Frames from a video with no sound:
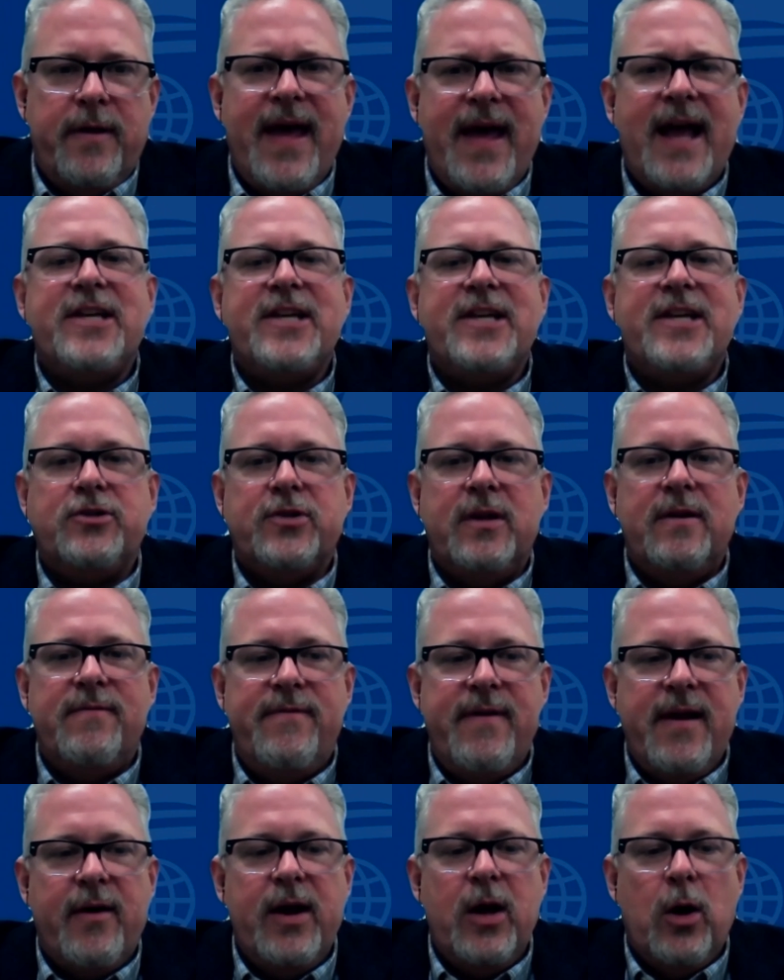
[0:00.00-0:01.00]
and that's actually a
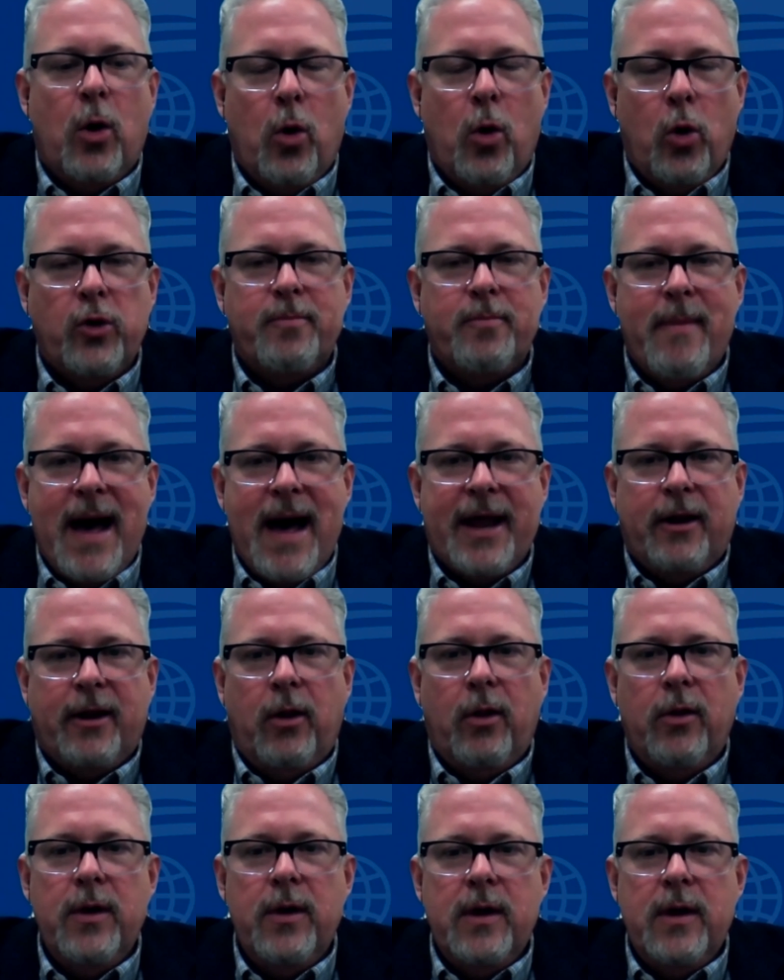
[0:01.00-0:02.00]
very old
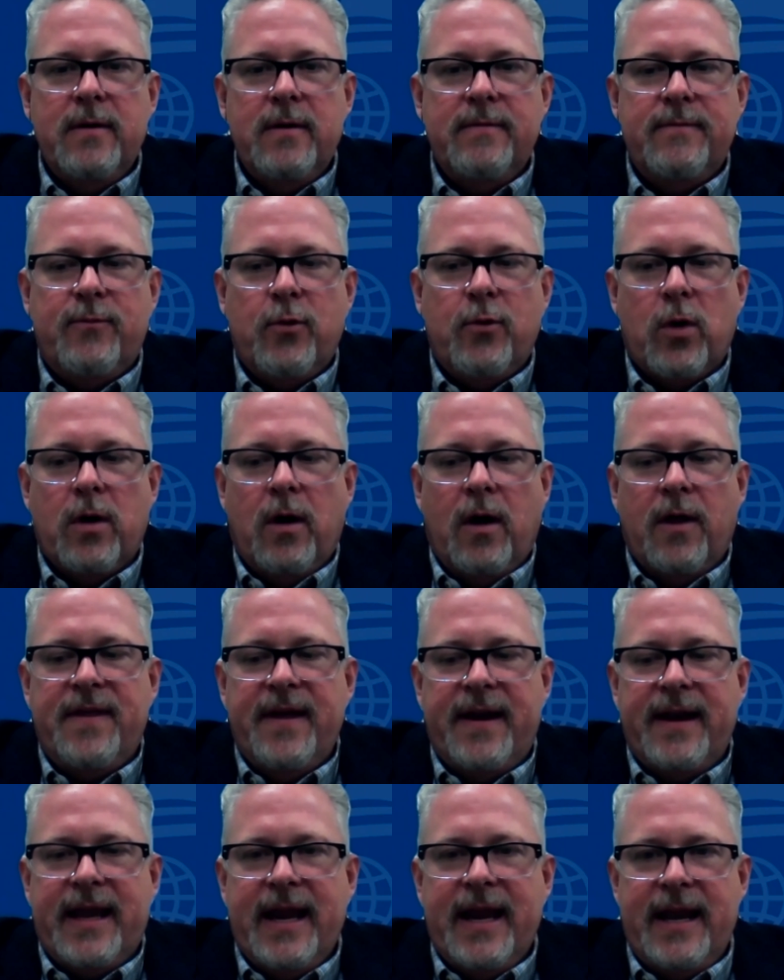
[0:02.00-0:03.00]
model for
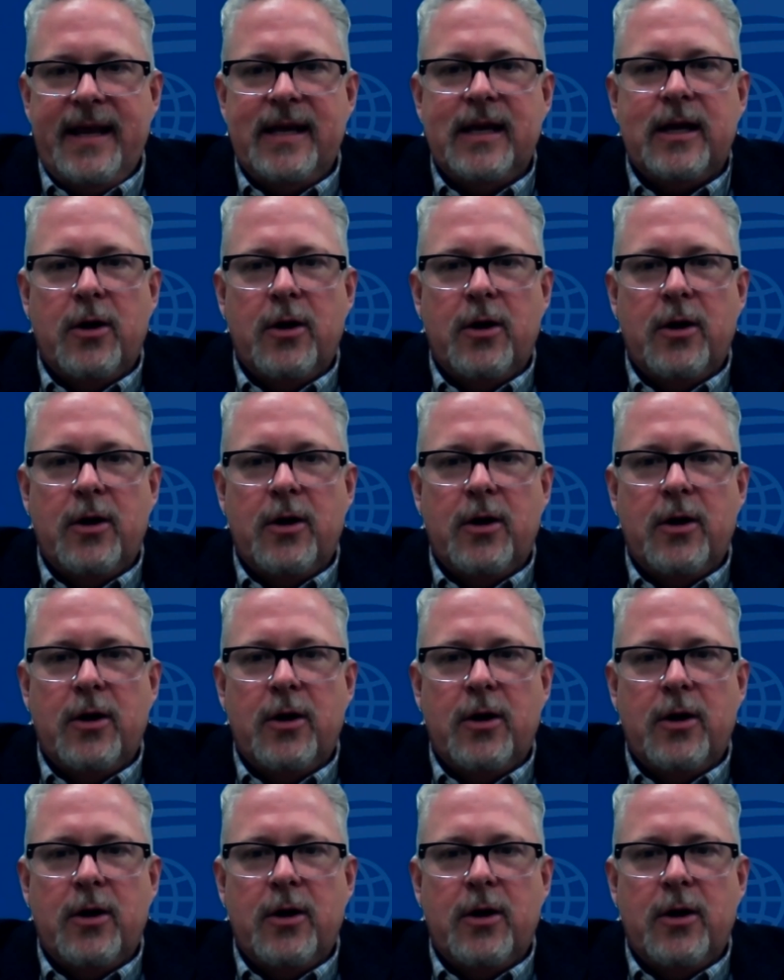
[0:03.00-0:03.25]
authenticating.